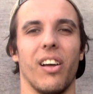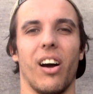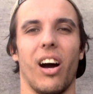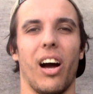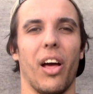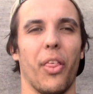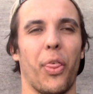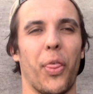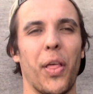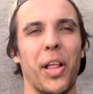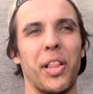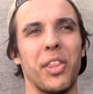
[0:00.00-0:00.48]

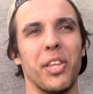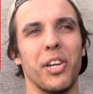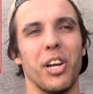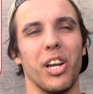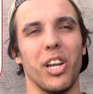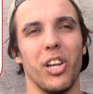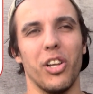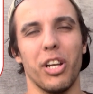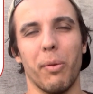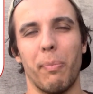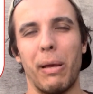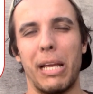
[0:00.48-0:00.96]
I think that a
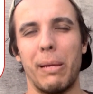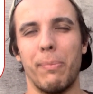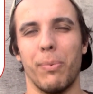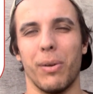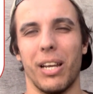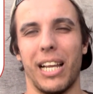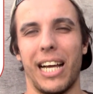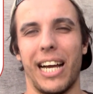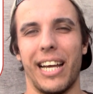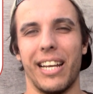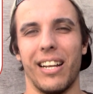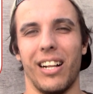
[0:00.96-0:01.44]
lot of
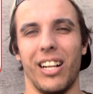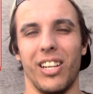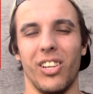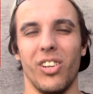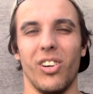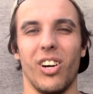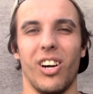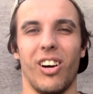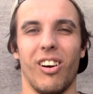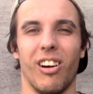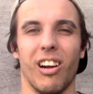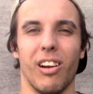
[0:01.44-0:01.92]
people had a
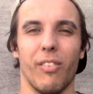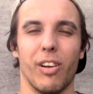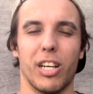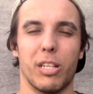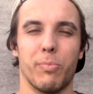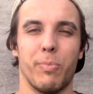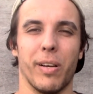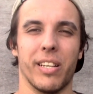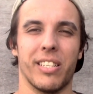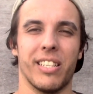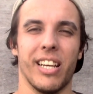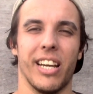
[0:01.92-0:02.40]
lot higher
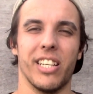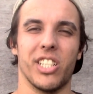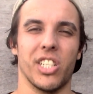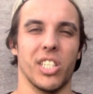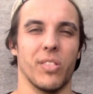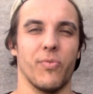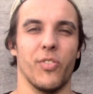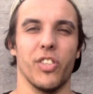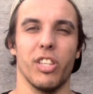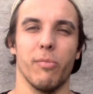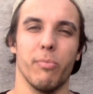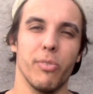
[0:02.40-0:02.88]

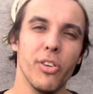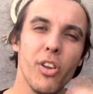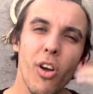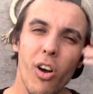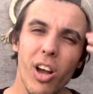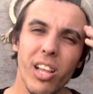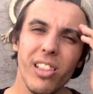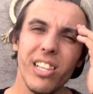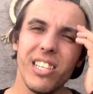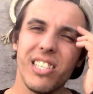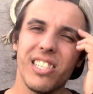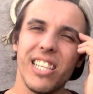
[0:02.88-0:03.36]
expectations for them.
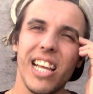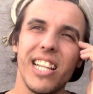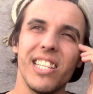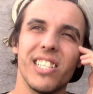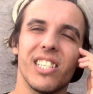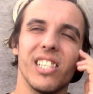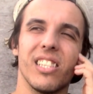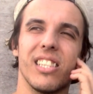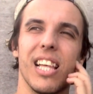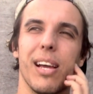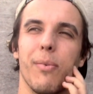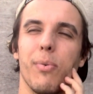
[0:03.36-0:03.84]
Not in the sense
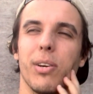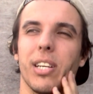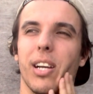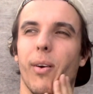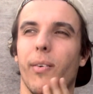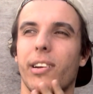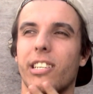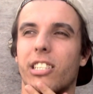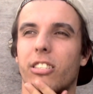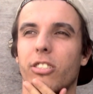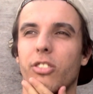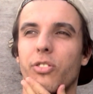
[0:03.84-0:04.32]
that they were
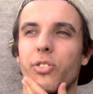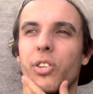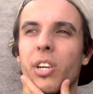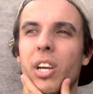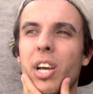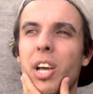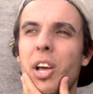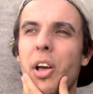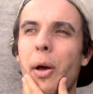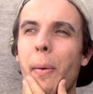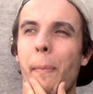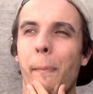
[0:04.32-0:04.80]
going to
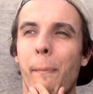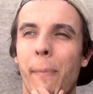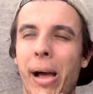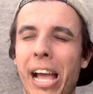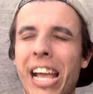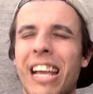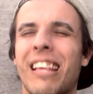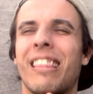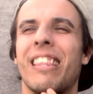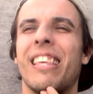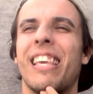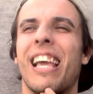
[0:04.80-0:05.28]

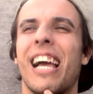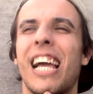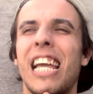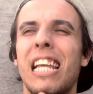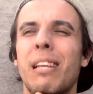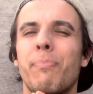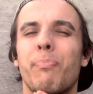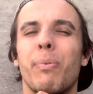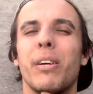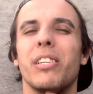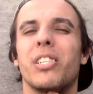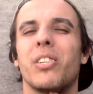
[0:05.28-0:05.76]
make the
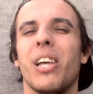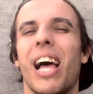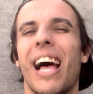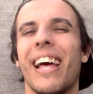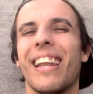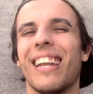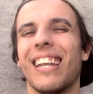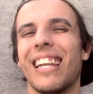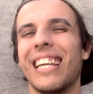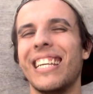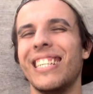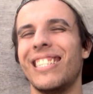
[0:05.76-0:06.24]
8, but to
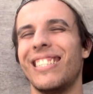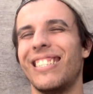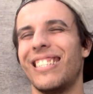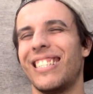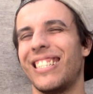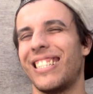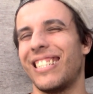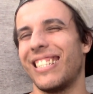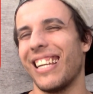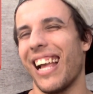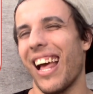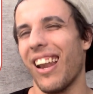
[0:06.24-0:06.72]
at least
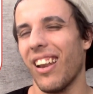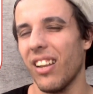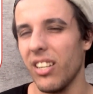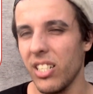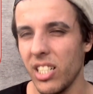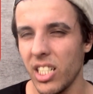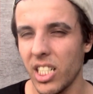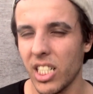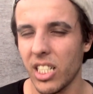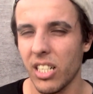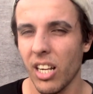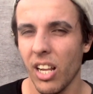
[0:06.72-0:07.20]

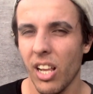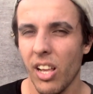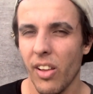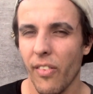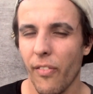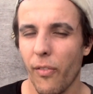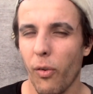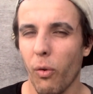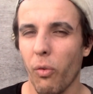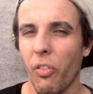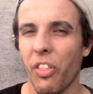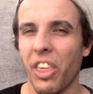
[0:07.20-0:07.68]
challenge
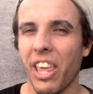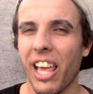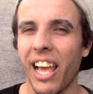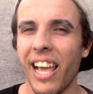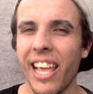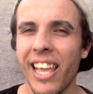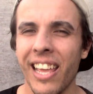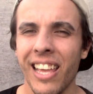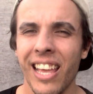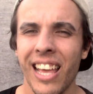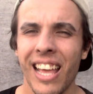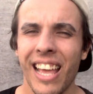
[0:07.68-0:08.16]
for the
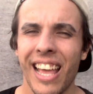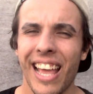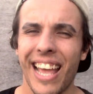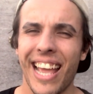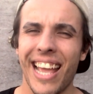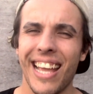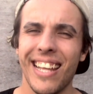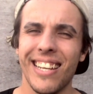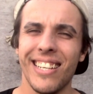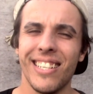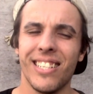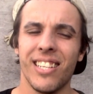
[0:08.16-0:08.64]
8.
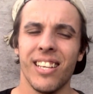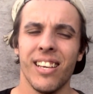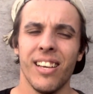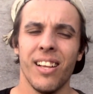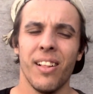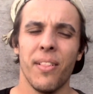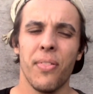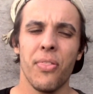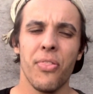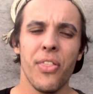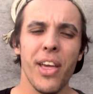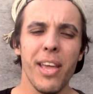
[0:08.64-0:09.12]
And
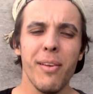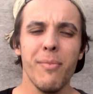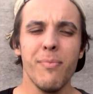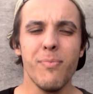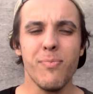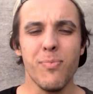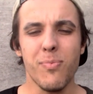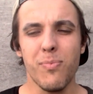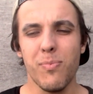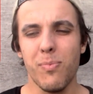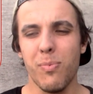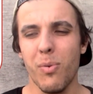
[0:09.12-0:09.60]
they
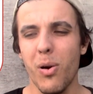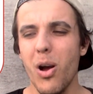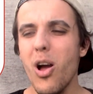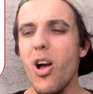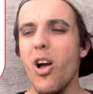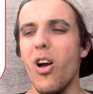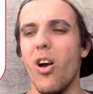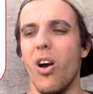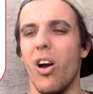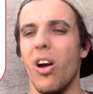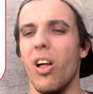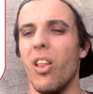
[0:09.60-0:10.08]

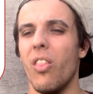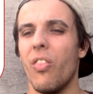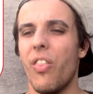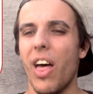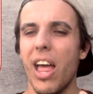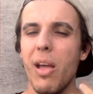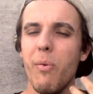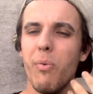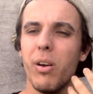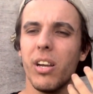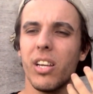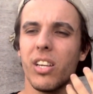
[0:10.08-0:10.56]
were
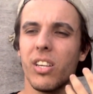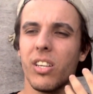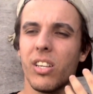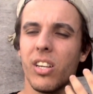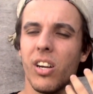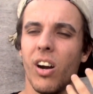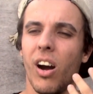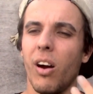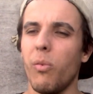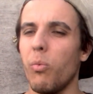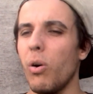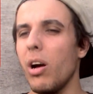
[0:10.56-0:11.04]

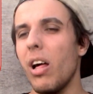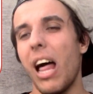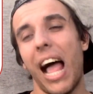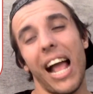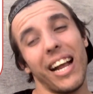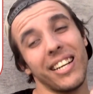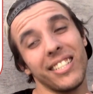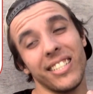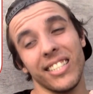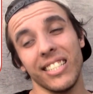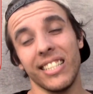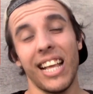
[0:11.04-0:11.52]
well,
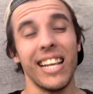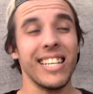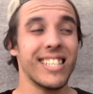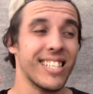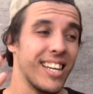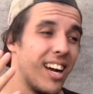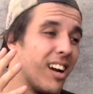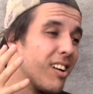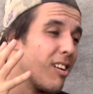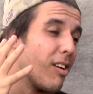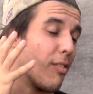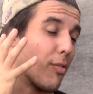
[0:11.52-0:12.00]
actually, they
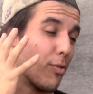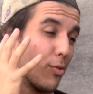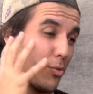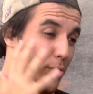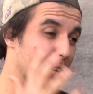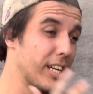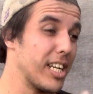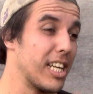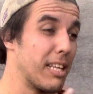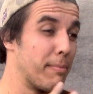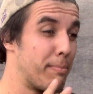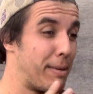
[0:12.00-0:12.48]
started off
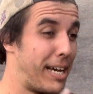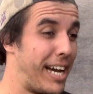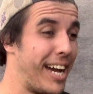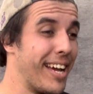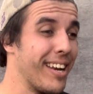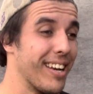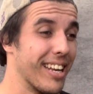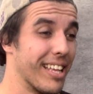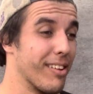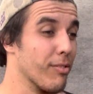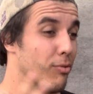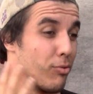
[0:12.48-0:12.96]
really
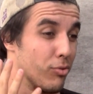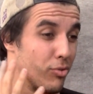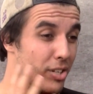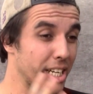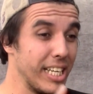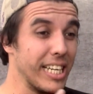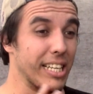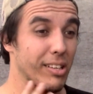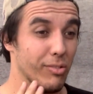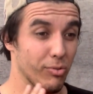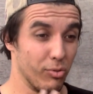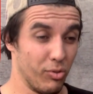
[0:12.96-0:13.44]
badly.
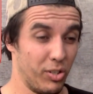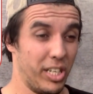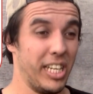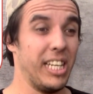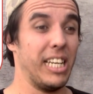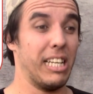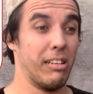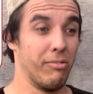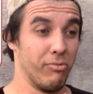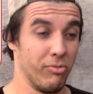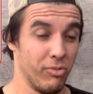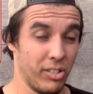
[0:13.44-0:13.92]

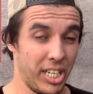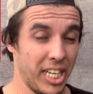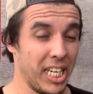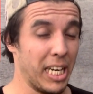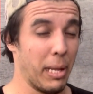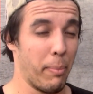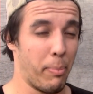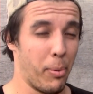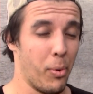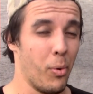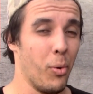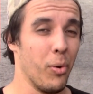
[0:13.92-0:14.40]

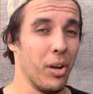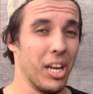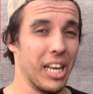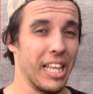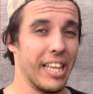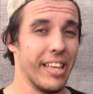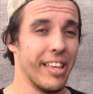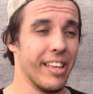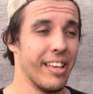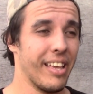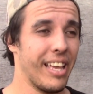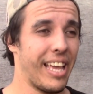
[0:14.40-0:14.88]
Really
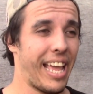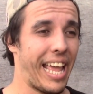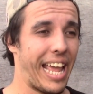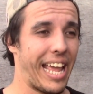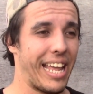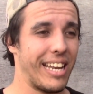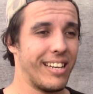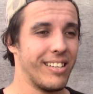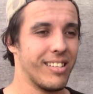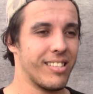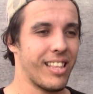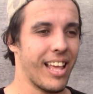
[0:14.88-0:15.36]
poorly.
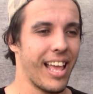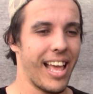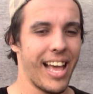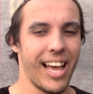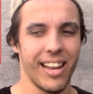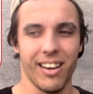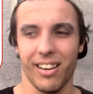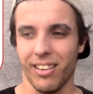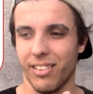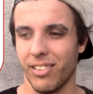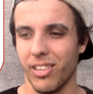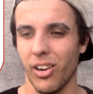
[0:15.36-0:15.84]
And they
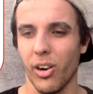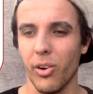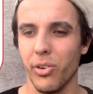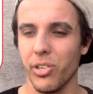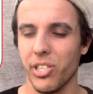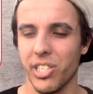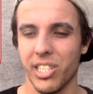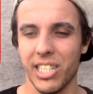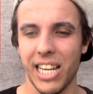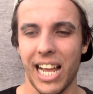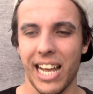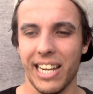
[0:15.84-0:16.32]
had a coach
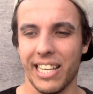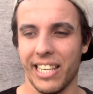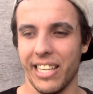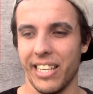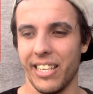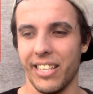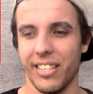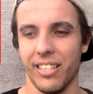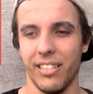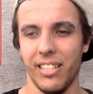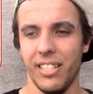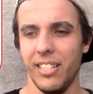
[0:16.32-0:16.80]

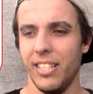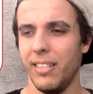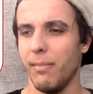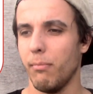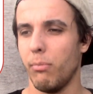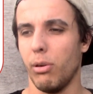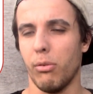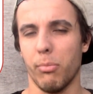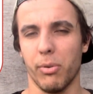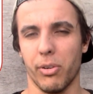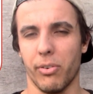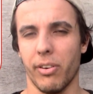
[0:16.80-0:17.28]
sacking.
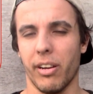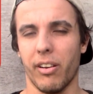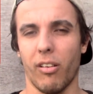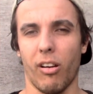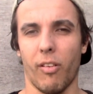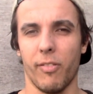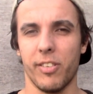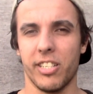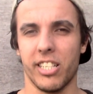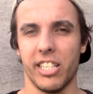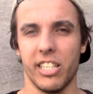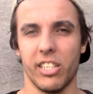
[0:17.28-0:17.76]
Paul McGregor
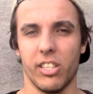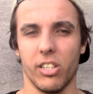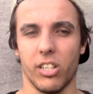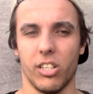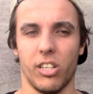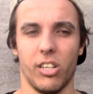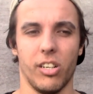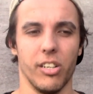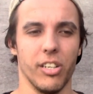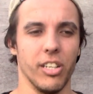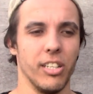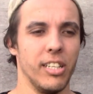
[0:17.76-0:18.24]
obviously
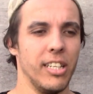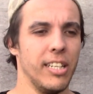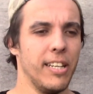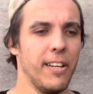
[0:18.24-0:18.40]
gone.